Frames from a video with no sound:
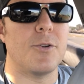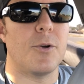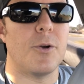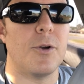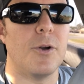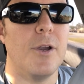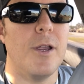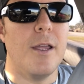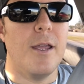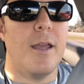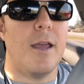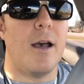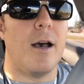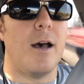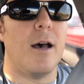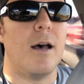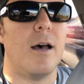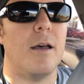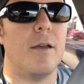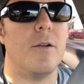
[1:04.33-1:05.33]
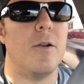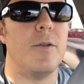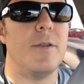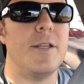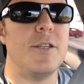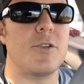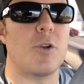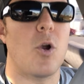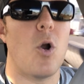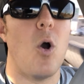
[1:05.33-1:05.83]
or you know,
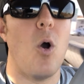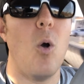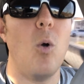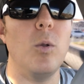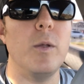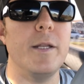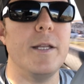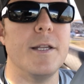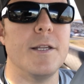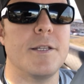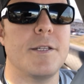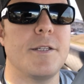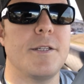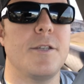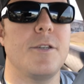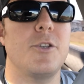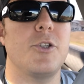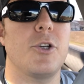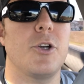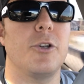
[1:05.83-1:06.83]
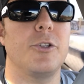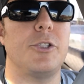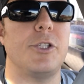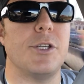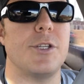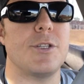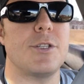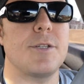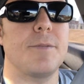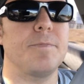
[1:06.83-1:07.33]
these are holiness
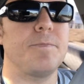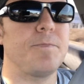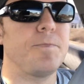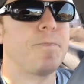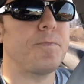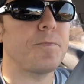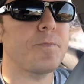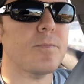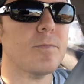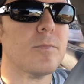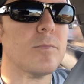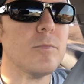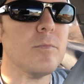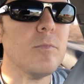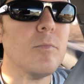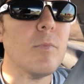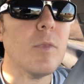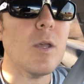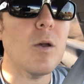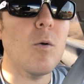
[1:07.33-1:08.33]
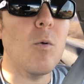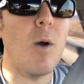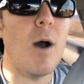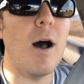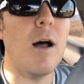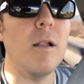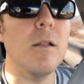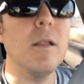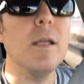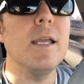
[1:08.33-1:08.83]
churches.
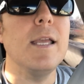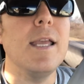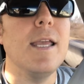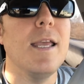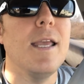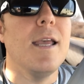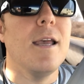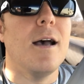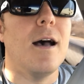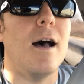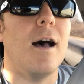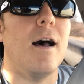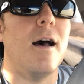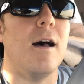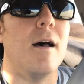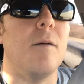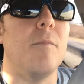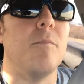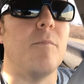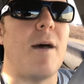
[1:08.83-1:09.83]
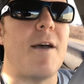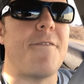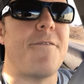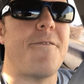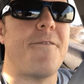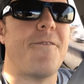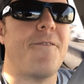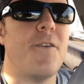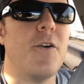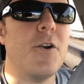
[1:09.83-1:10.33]
Well, my
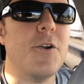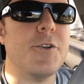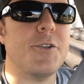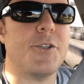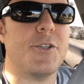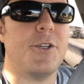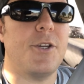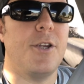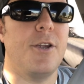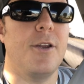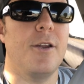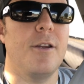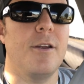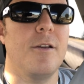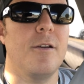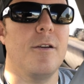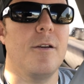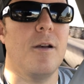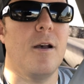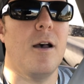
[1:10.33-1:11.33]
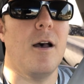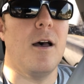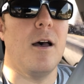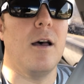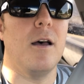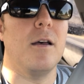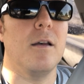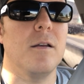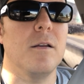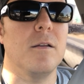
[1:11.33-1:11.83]
first
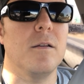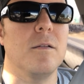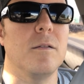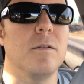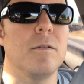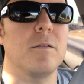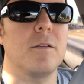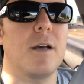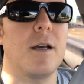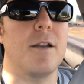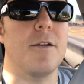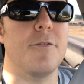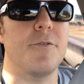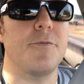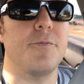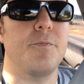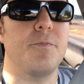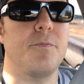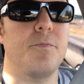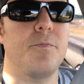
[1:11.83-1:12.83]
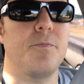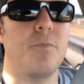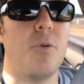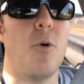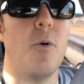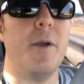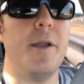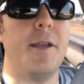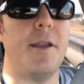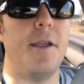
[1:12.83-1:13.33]
kind of
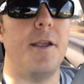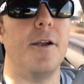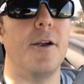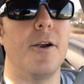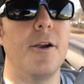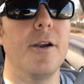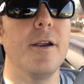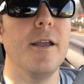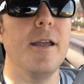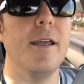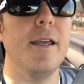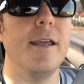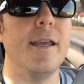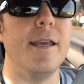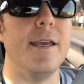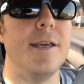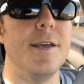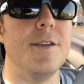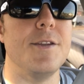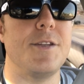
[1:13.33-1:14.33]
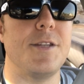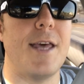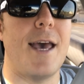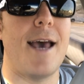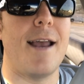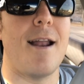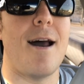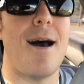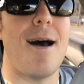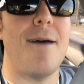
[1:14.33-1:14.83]
point here is
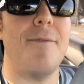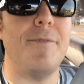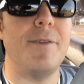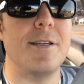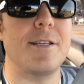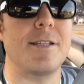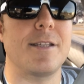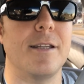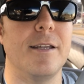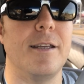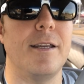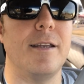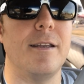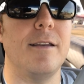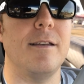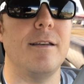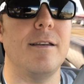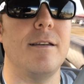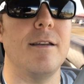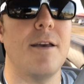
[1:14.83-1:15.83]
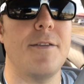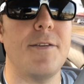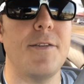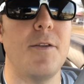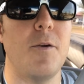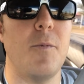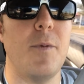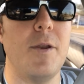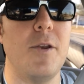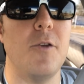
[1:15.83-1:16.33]
that obviously nothing
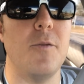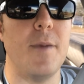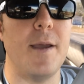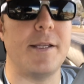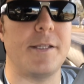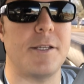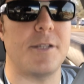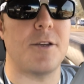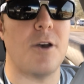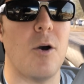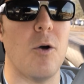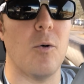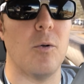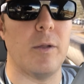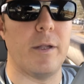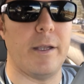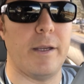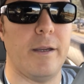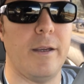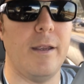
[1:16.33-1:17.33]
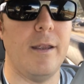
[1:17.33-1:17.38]
that we do makes us holy.